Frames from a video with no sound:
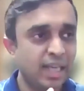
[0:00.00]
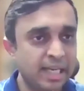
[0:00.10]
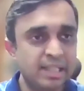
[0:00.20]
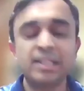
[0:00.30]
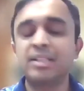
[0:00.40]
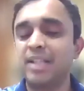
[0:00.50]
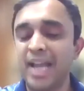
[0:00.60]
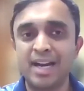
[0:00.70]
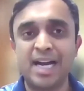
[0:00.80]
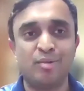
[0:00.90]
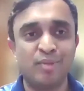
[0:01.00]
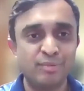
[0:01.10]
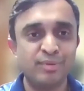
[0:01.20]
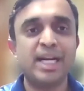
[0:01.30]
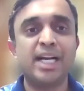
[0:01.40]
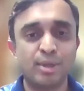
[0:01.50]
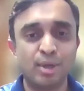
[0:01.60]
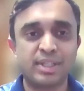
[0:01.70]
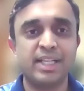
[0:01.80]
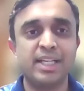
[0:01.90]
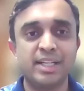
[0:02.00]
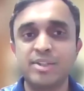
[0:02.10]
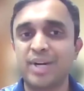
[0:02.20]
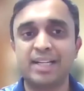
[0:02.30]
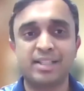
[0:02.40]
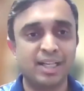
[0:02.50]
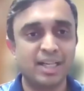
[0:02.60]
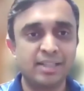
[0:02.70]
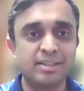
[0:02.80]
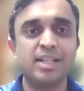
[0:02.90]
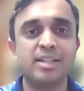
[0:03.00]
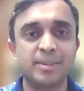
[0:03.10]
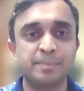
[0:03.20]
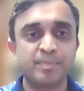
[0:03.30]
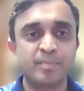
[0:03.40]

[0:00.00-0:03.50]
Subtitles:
in this era, when we are talking and interacting like this,